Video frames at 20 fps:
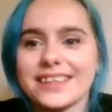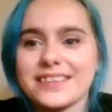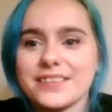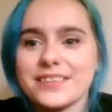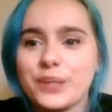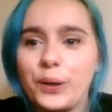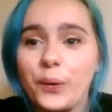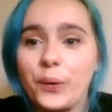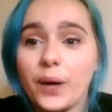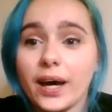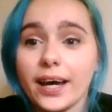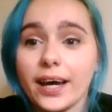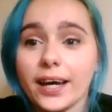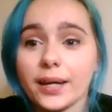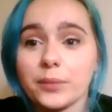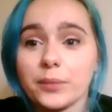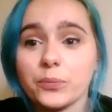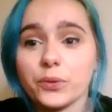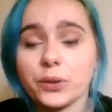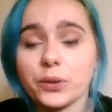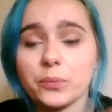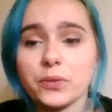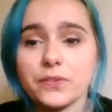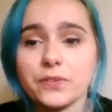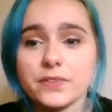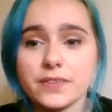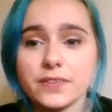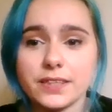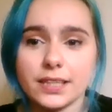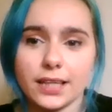so we're going to move
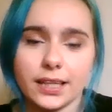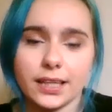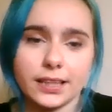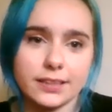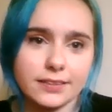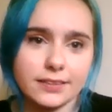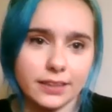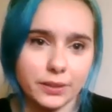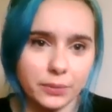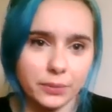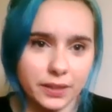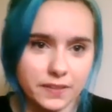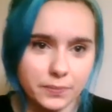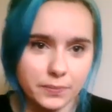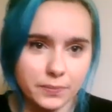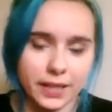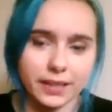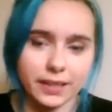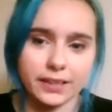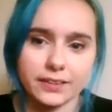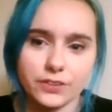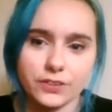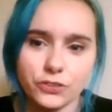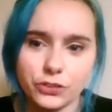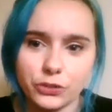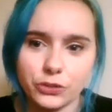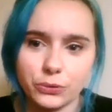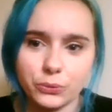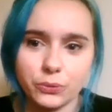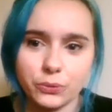slightly sideways back
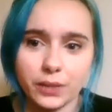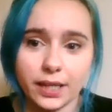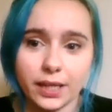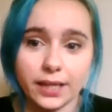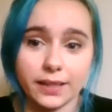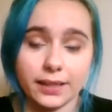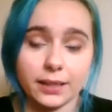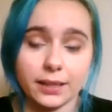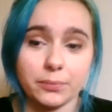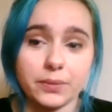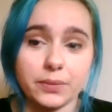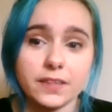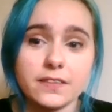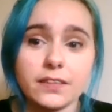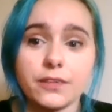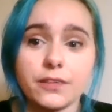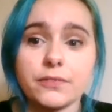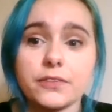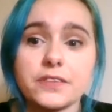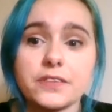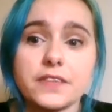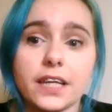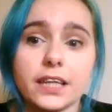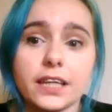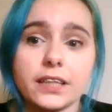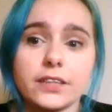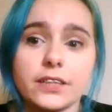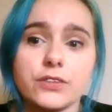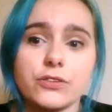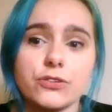into the Olympic stuff for a
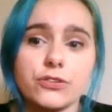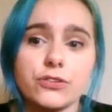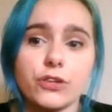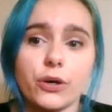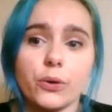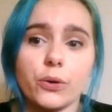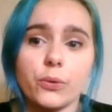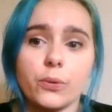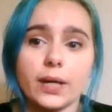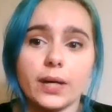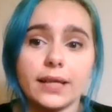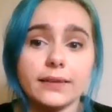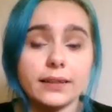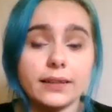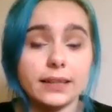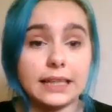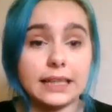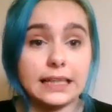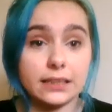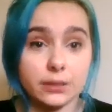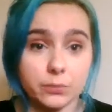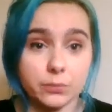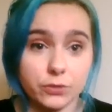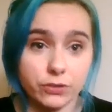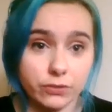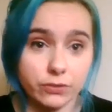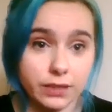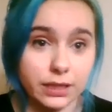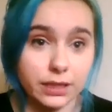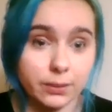second. So in the lead up
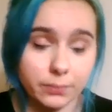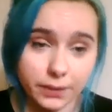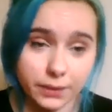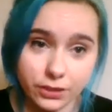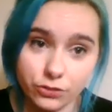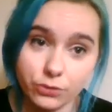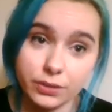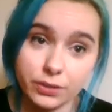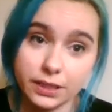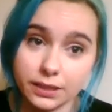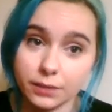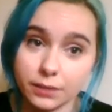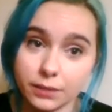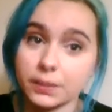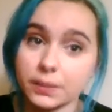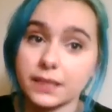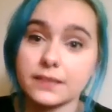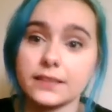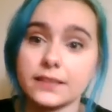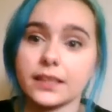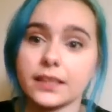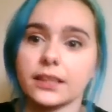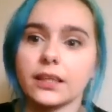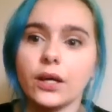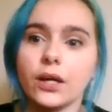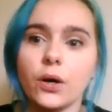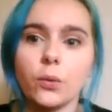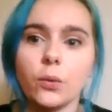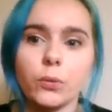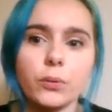to the Olympics you did compete in,
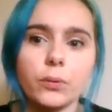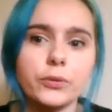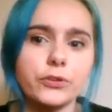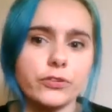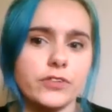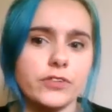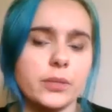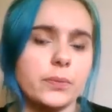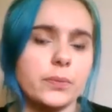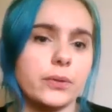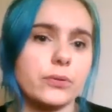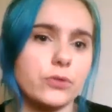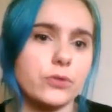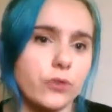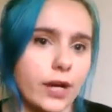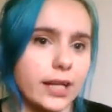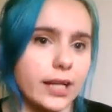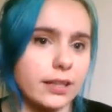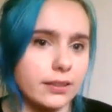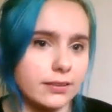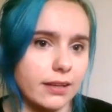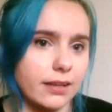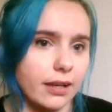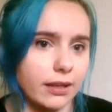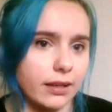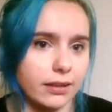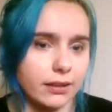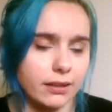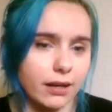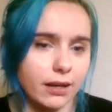what would your typical training
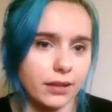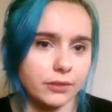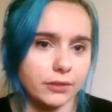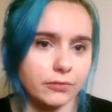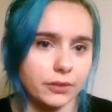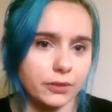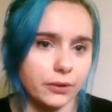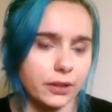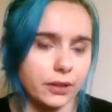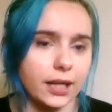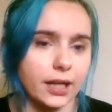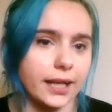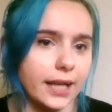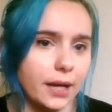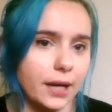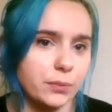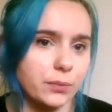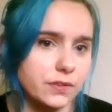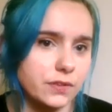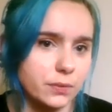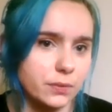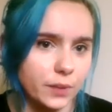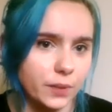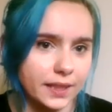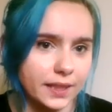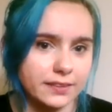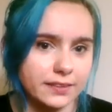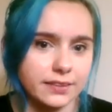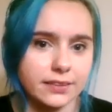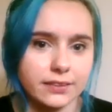day kind of look like? How was it
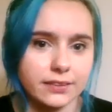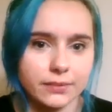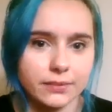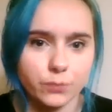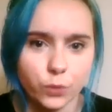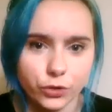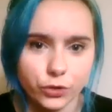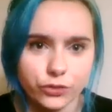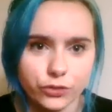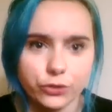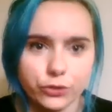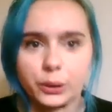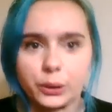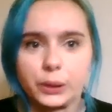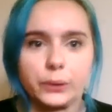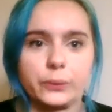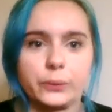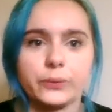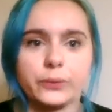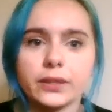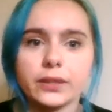weighted and what did you include?